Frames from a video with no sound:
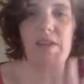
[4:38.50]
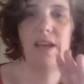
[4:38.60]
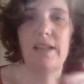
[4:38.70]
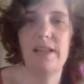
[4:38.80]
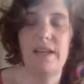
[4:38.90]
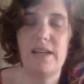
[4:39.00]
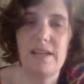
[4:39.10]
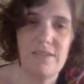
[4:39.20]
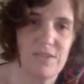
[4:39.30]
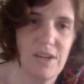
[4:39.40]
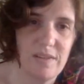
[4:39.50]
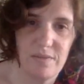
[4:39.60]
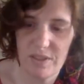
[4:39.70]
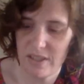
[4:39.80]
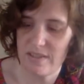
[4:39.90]
And let air dry
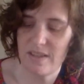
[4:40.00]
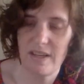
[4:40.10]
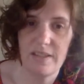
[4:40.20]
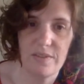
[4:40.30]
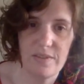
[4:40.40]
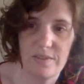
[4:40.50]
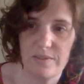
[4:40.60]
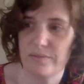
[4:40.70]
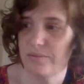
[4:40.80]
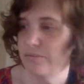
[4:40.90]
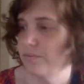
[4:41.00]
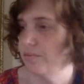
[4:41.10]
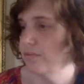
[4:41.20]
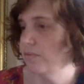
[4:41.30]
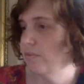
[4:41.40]
for 10 seconds.
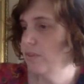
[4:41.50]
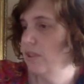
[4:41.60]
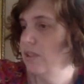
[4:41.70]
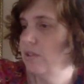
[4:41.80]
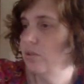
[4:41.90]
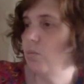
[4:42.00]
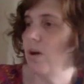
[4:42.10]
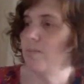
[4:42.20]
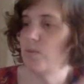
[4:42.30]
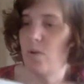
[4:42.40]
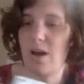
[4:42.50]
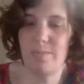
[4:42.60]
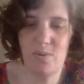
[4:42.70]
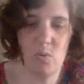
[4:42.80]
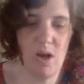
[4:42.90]
Swab,
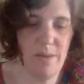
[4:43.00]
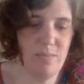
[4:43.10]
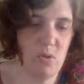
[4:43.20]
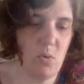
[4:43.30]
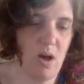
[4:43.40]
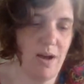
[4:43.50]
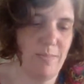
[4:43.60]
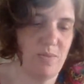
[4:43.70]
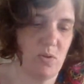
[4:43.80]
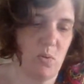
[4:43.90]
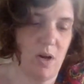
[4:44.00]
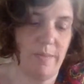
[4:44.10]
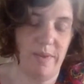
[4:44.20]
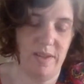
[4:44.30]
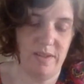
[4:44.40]
swab, swab, swab,
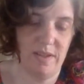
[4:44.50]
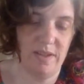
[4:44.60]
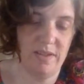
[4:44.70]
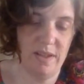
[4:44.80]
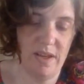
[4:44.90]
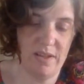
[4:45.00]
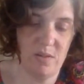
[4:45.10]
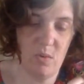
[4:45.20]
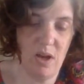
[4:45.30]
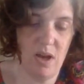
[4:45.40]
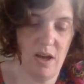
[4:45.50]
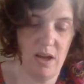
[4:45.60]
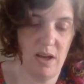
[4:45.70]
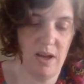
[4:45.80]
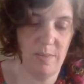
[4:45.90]
swab. This is the
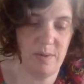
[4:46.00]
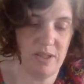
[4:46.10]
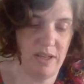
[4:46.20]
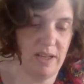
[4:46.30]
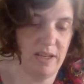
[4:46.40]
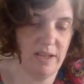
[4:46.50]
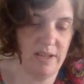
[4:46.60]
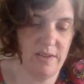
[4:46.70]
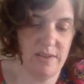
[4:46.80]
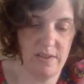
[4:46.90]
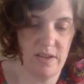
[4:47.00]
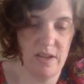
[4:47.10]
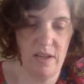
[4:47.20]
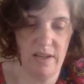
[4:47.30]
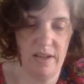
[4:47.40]
swab test.
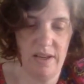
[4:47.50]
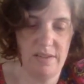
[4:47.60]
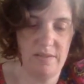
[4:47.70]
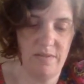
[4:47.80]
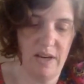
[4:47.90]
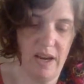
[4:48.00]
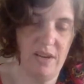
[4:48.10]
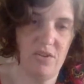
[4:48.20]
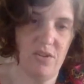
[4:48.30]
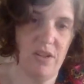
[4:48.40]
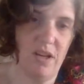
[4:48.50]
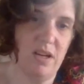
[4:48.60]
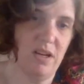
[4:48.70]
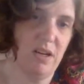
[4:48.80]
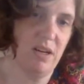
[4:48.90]
I asked for extra
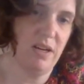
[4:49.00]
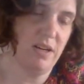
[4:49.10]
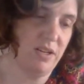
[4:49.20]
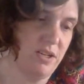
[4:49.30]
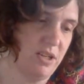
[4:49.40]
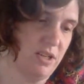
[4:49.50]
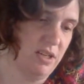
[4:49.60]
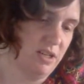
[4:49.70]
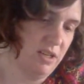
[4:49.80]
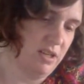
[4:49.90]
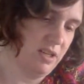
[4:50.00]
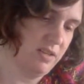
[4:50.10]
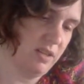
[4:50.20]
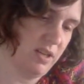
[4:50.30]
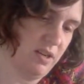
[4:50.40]
large
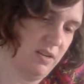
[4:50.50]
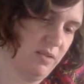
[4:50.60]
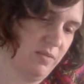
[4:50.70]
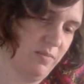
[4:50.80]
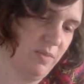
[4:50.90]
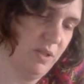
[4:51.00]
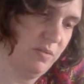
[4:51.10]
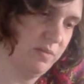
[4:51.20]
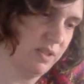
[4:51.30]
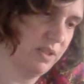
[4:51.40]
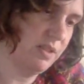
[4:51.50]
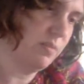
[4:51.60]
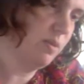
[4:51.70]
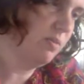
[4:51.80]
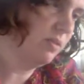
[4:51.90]
because I can't maneuver a
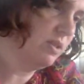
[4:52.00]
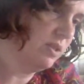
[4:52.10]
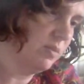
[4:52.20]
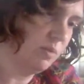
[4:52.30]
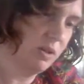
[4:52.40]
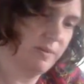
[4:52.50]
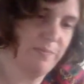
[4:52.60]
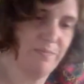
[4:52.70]
small one anymore.